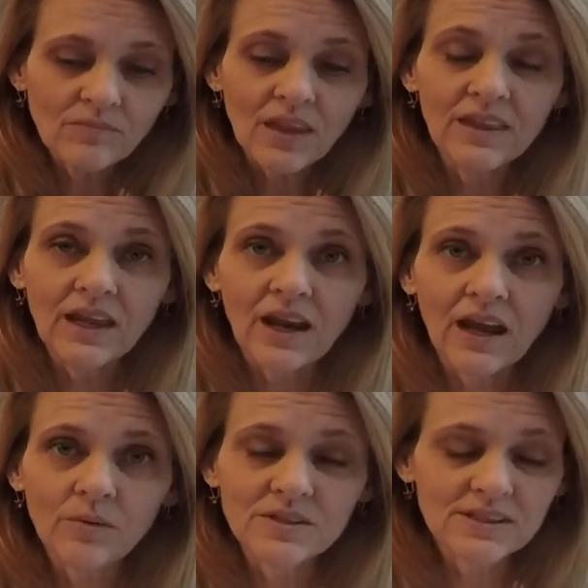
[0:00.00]
that
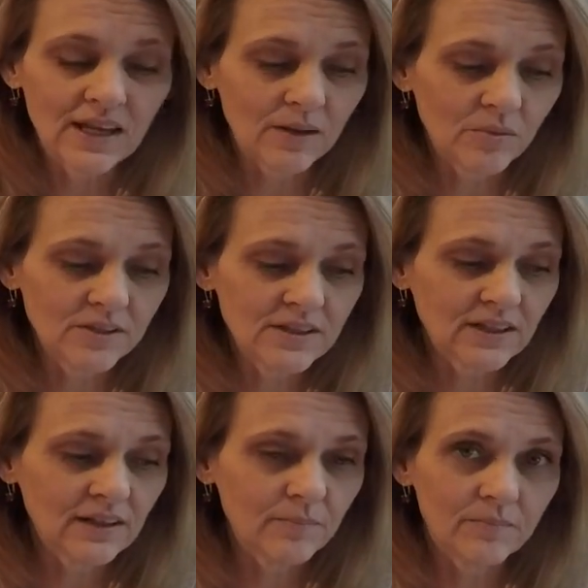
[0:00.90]
I was able to
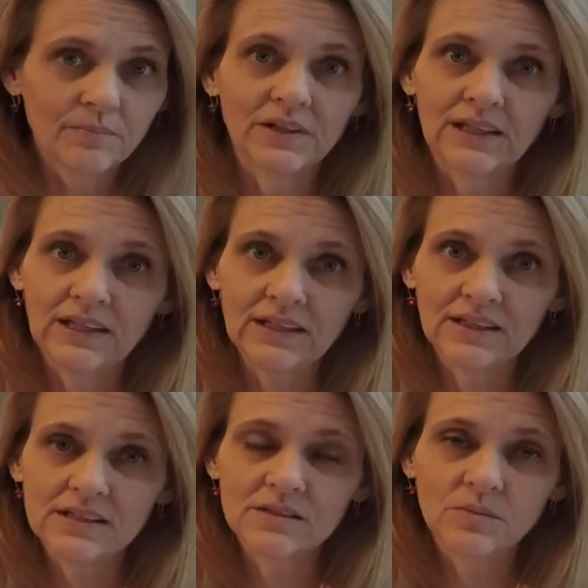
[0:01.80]
complete
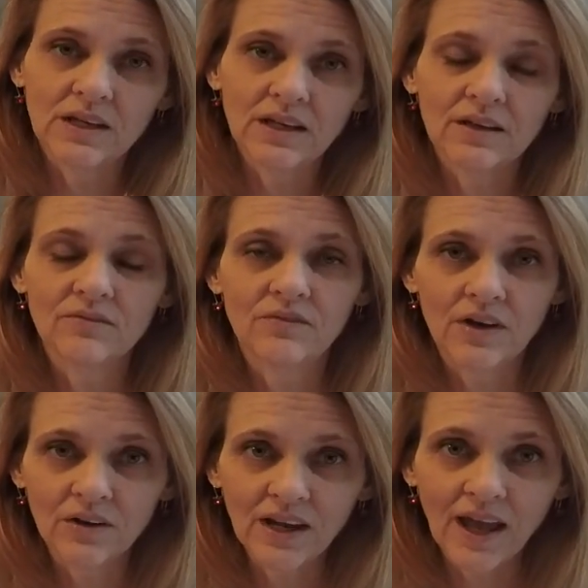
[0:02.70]
this week. I'm
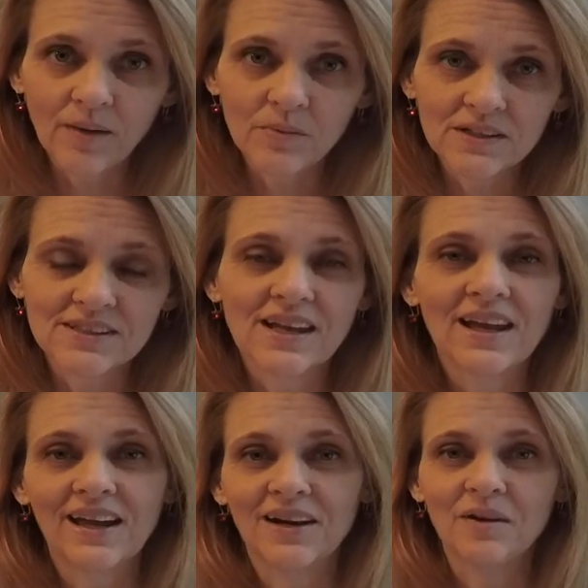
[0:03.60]
very happy to
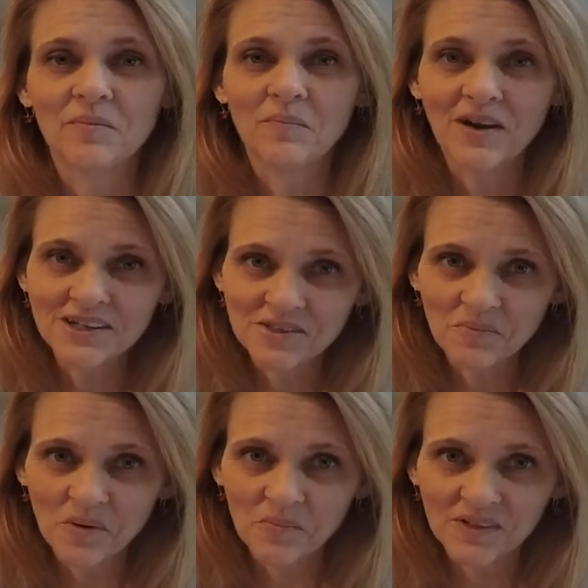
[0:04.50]
say I had a much
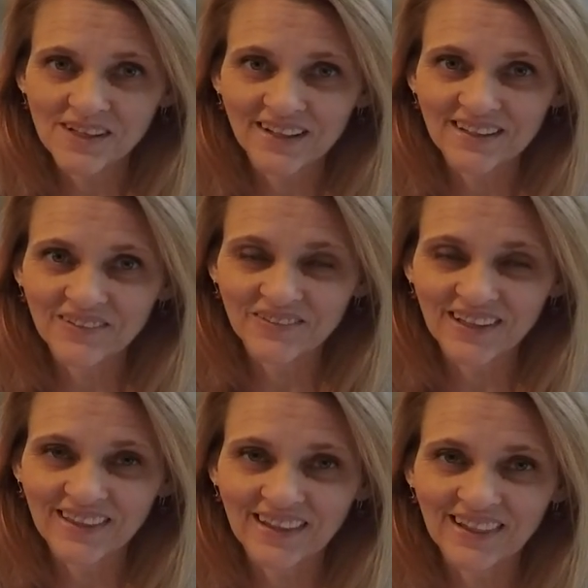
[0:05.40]
more productive
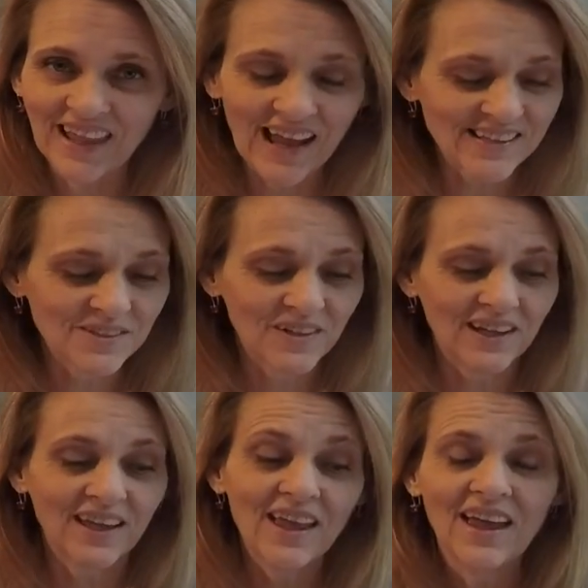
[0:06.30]
week than last
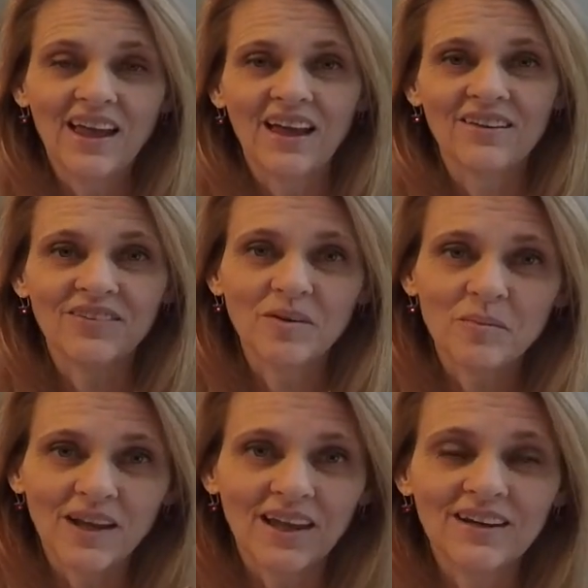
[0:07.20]
week. I feel
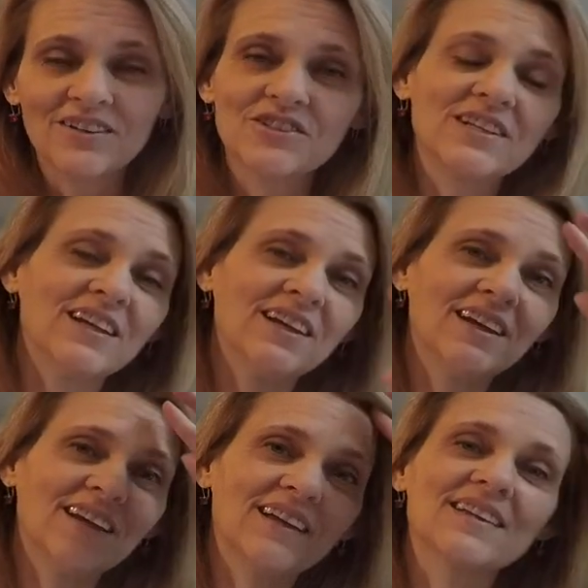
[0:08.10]
my
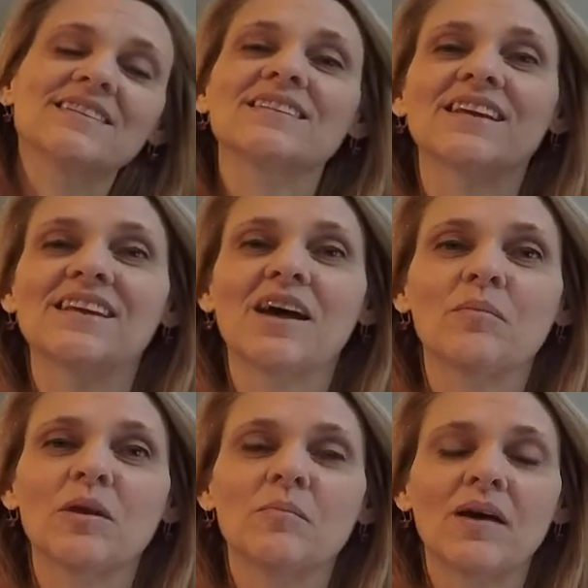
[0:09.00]
energy is
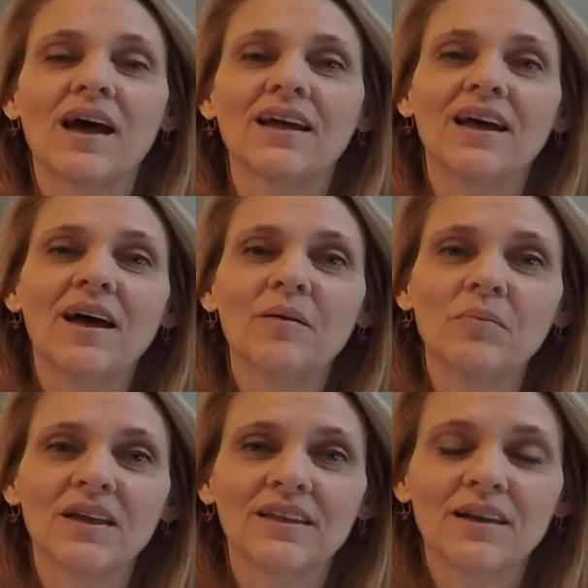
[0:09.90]
coming back
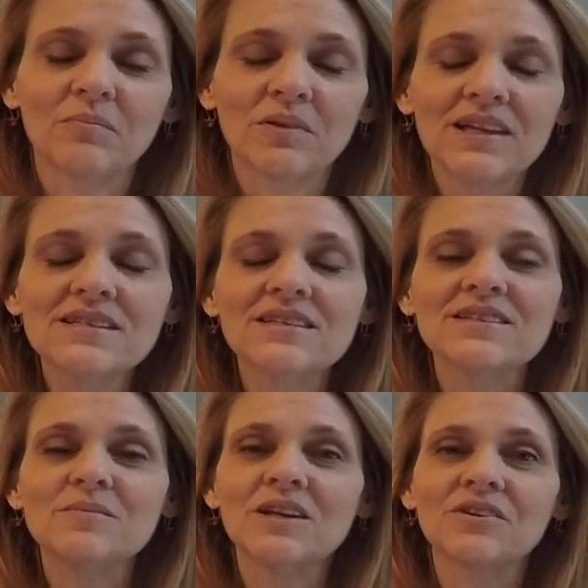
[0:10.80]
up, and that
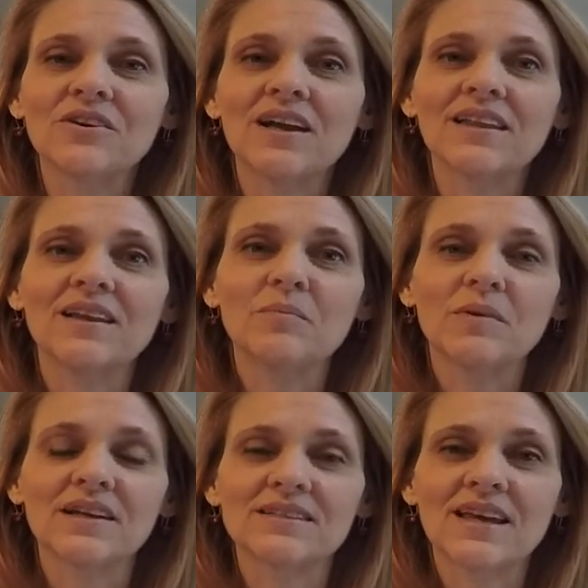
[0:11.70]
pleases me greatly
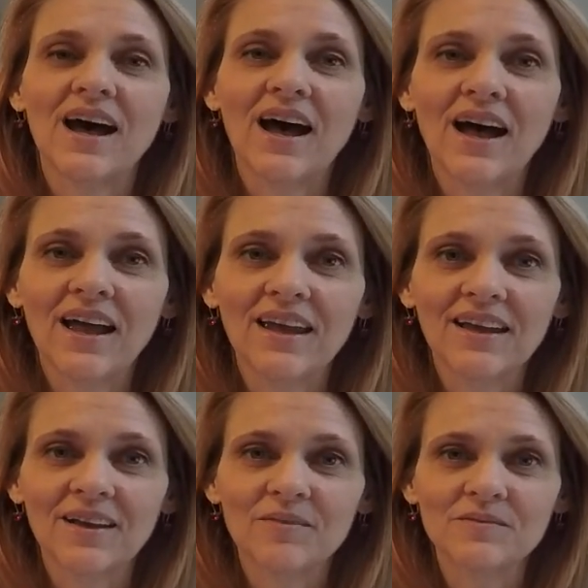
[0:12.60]
because I
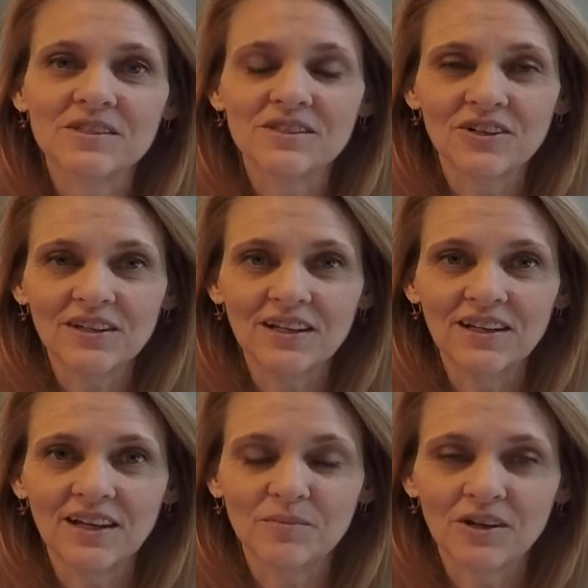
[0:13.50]

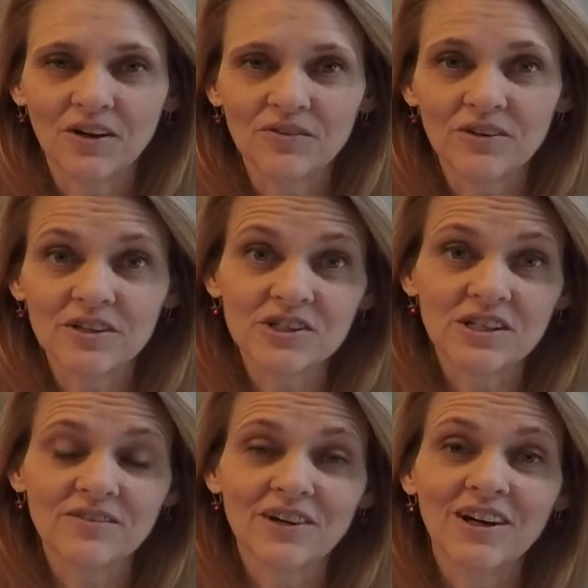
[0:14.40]
certainly am an
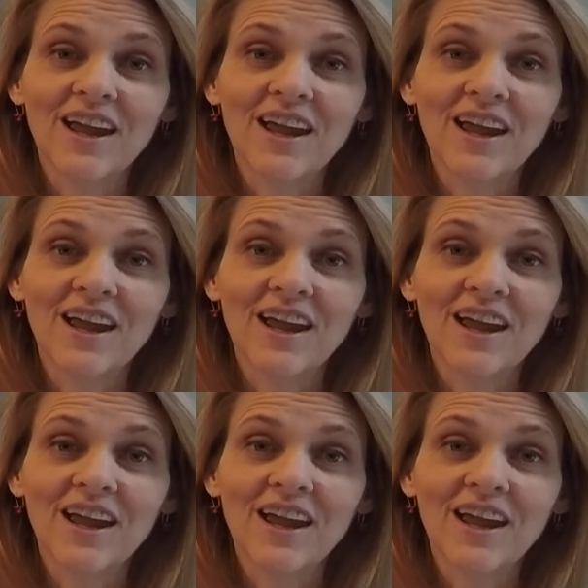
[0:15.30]
overachiever,